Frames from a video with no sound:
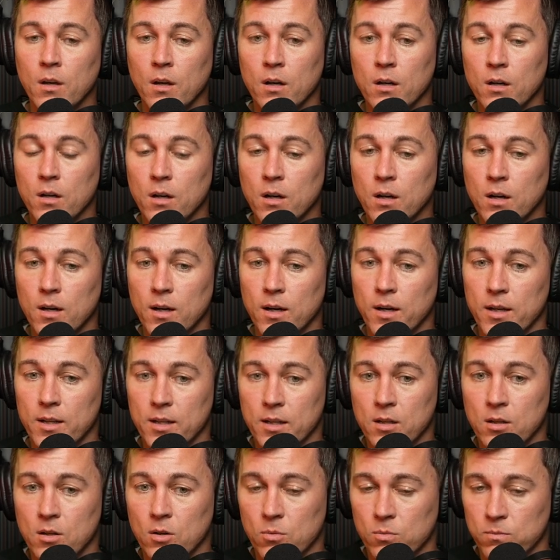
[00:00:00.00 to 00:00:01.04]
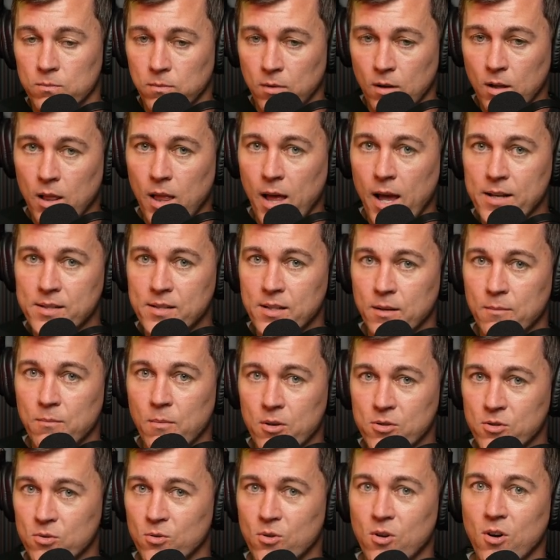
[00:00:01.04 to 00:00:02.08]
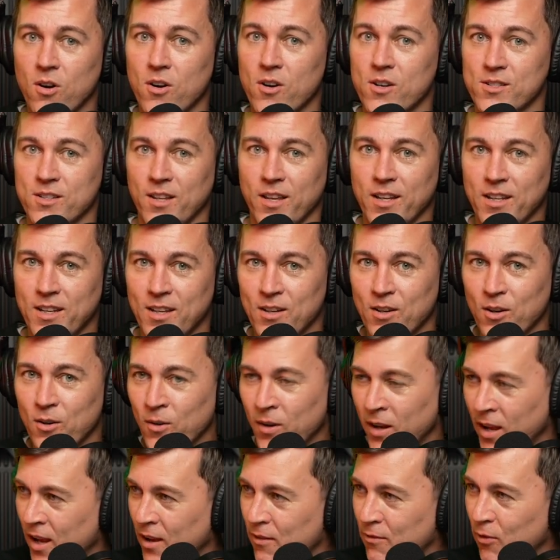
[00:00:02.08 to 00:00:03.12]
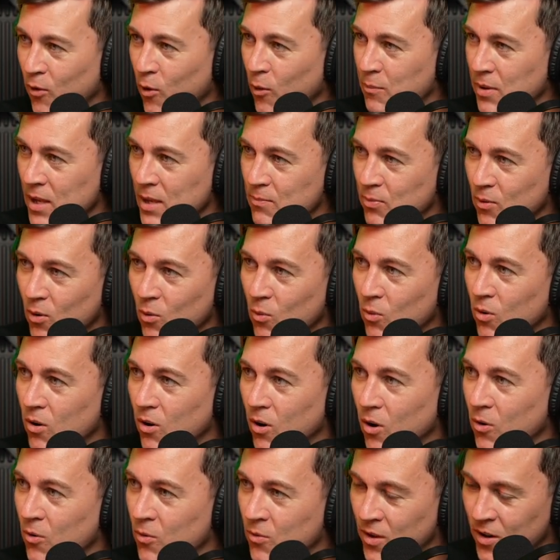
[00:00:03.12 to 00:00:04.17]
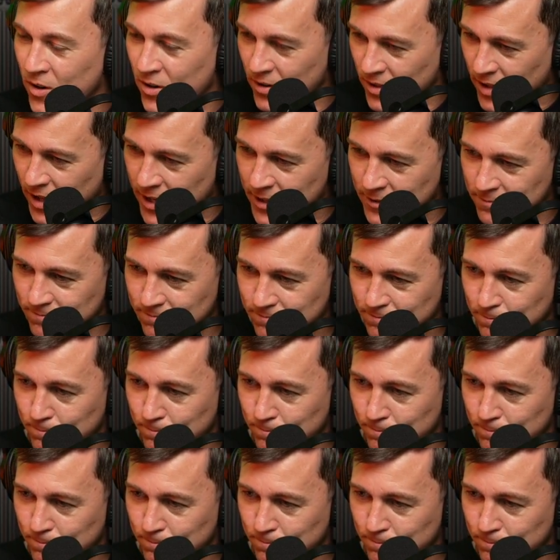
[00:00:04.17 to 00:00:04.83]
uh you know, classic muscle cars like, you know, a handful of people will own their like